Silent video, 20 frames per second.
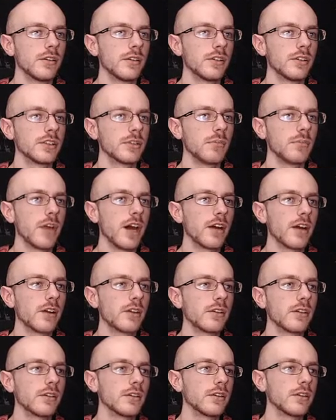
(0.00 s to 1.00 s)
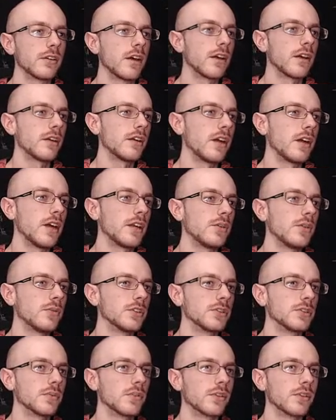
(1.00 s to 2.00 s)
Doesn't matter. Not in
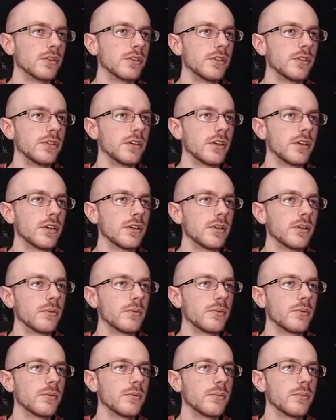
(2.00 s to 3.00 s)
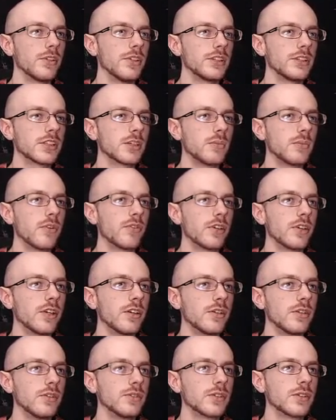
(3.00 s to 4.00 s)
anyone's world. Uh, please come over here
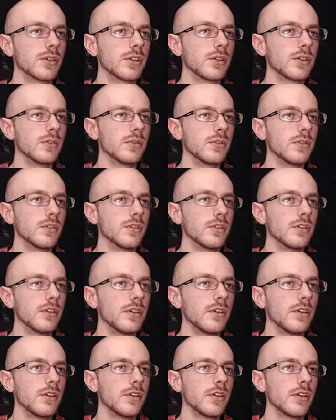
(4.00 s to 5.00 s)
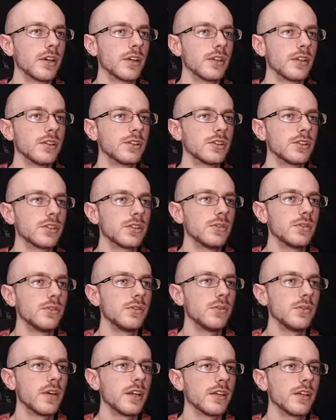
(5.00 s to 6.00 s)
and do something cool. Like, does this dude
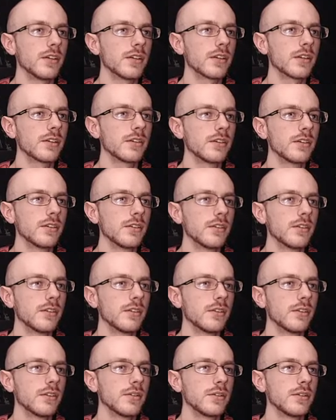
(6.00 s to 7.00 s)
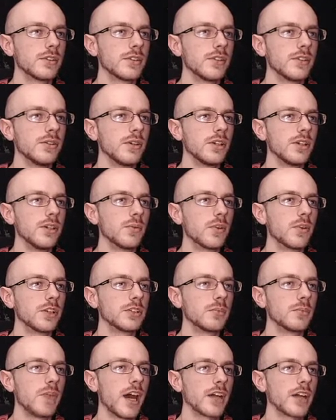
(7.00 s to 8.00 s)
do anything? What's he do? He
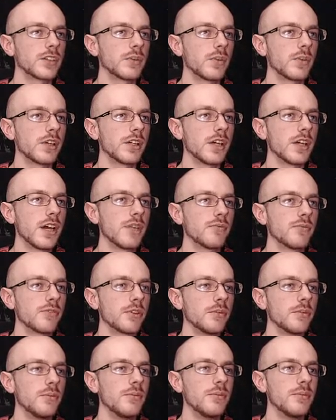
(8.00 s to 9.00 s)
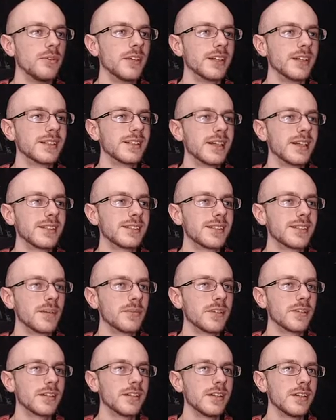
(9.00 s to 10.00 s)
runs back to where he came from. that's, that's
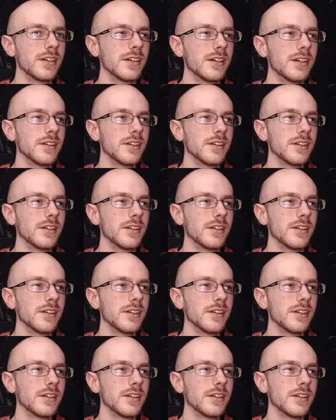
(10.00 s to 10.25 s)
something.